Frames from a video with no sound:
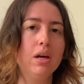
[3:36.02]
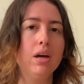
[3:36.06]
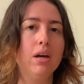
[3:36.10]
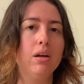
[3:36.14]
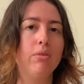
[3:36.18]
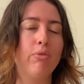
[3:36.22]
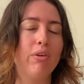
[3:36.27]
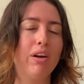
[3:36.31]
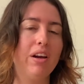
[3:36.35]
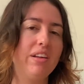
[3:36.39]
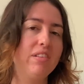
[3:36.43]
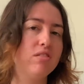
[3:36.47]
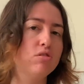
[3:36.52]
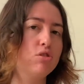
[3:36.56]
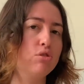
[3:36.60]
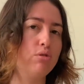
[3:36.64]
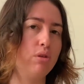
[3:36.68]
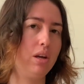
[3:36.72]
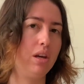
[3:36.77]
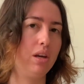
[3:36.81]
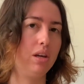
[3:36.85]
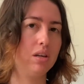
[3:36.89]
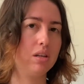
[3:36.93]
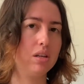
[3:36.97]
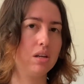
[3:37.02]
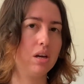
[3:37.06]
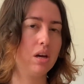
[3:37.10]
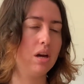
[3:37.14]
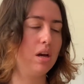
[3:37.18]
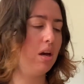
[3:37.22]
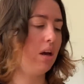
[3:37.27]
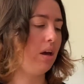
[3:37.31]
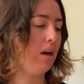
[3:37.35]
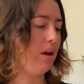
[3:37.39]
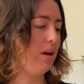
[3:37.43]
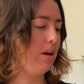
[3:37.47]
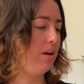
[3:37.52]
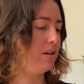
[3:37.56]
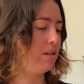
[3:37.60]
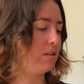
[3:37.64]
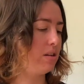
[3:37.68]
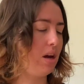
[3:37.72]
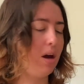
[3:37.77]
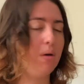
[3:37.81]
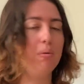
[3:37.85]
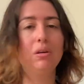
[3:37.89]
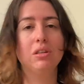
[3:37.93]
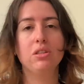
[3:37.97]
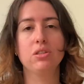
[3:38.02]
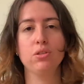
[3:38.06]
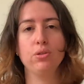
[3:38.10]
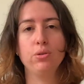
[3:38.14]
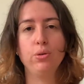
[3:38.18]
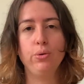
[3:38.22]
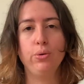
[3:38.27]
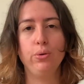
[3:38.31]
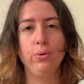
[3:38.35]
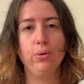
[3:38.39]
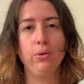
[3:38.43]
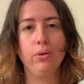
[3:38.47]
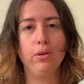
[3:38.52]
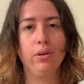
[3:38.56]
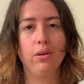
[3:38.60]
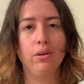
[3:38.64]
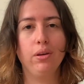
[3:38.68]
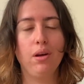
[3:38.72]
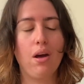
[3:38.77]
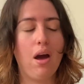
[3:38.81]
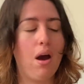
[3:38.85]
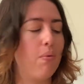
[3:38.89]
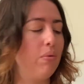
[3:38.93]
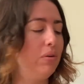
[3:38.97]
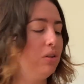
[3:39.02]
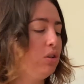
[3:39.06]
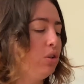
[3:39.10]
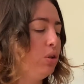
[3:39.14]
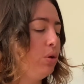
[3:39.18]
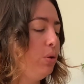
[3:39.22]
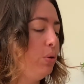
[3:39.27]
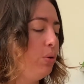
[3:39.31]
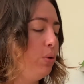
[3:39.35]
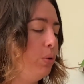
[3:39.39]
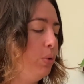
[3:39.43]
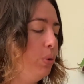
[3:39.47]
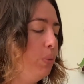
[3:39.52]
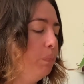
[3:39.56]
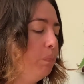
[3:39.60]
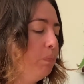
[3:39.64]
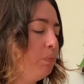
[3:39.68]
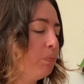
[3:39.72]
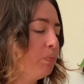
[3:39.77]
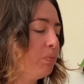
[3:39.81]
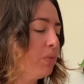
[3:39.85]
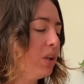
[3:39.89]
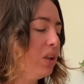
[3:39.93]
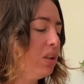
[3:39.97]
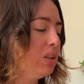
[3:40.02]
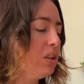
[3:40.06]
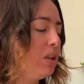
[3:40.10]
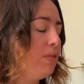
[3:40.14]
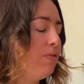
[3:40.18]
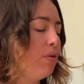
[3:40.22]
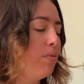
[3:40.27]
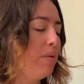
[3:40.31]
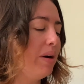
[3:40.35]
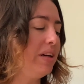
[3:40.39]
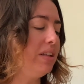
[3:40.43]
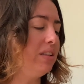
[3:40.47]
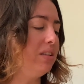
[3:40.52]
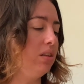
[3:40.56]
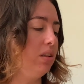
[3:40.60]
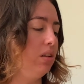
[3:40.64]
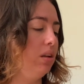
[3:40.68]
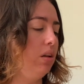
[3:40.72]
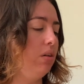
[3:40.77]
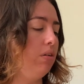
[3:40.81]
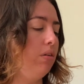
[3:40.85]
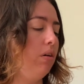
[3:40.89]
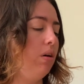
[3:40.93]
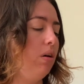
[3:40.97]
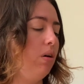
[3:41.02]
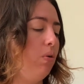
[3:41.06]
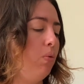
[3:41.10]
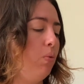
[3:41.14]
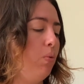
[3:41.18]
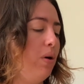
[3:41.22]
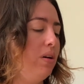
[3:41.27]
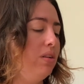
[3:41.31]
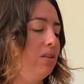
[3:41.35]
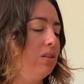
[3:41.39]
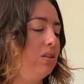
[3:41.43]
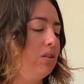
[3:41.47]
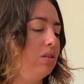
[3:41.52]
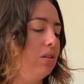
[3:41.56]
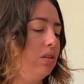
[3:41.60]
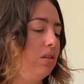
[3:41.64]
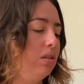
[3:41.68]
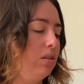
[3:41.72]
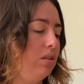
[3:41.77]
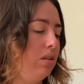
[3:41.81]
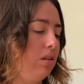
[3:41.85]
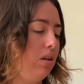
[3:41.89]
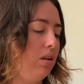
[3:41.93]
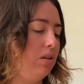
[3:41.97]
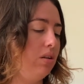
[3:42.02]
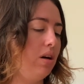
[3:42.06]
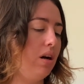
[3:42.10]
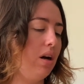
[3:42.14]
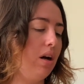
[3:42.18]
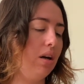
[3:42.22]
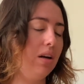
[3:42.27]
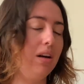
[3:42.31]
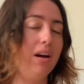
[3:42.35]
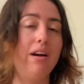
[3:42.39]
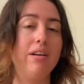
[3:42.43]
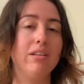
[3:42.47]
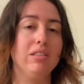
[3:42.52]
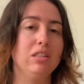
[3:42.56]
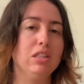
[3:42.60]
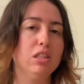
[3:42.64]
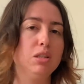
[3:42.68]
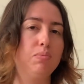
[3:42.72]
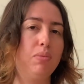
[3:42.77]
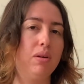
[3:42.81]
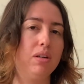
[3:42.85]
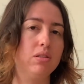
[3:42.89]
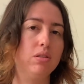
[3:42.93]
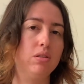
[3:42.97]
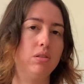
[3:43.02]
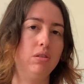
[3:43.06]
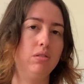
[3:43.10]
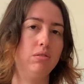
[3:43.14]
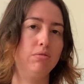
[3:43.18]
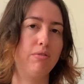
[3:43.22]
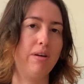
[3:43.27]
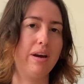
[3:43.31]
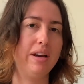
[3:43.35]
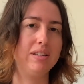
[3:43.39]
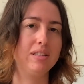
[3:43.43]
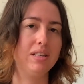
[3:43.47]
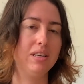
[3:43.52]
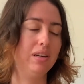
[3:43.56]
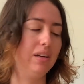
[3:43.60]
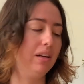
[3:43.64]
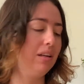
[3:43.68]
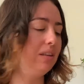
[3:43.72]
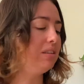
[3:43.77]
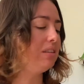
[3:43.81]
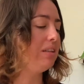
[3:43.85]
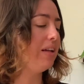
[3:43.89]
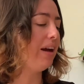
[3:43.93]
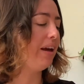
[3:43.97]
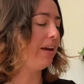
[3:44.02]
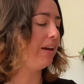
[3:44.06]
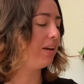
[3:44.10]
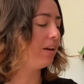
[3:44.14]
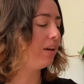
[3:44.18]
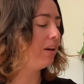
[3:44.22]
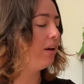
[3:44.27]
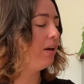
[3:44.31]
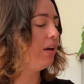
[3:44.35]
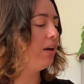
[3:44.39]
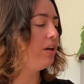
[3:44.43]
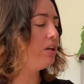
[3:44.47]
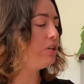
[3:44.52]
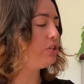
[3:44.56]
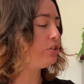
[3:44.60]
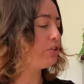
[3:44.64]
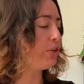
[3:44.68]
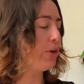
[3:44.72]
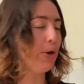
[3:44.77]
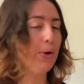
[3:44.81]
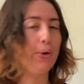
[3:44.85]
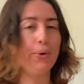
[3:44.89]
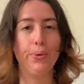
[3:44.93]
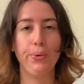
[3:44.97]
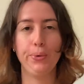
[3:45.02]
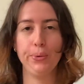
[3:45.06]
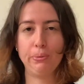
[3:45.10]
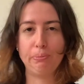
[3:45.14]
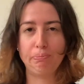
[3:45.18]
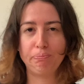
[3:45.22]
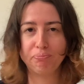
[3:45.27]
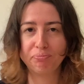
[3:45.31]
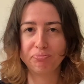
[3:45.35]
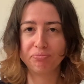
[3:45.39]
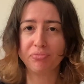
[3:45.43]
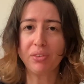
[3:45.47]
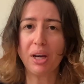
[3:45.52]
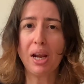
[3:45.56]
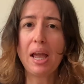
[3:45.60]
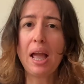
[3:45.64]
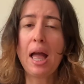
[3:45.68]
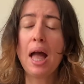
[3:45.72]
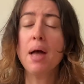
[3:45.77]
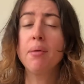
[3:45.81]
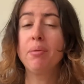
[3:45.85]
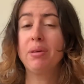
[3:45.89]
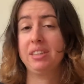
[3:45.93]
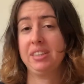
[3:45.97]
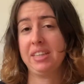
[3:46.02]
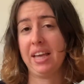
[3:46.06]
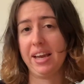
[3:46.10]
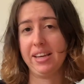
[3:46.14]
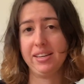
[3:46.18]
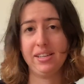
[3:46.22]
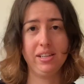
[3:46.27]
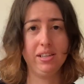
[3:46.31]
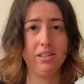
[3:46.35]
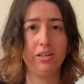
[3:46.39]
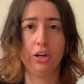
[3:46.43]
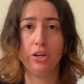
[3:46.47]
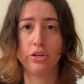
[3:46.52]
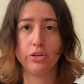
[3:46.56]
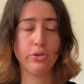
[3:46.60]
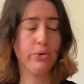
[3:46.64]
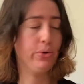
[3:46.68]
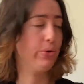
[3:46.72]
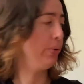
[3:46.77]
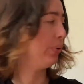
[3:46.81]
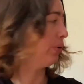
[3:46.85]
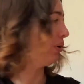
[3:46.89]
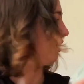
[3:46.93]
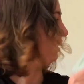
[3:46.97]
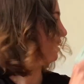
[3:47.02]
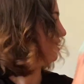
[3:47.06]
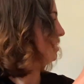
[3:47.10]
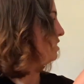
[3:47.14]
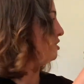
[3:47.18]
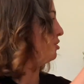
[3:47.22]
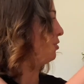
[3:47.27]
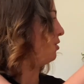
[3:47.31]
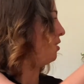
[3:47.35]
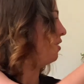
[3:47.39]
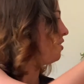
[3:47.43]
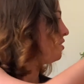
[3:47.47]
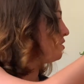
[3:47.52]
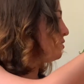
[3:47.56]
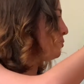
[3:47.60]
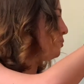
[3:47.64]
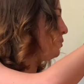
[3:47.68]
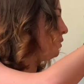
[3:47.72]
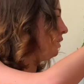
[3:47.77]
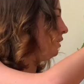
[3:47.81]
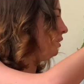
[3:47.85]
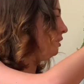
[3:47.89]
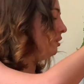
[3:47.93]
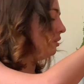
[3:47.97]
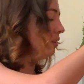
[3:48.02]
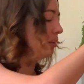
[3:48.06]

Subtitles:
really intrigued, and I want to see for myself what Clarice Lispector writing is like. So I'm excited to get into this one.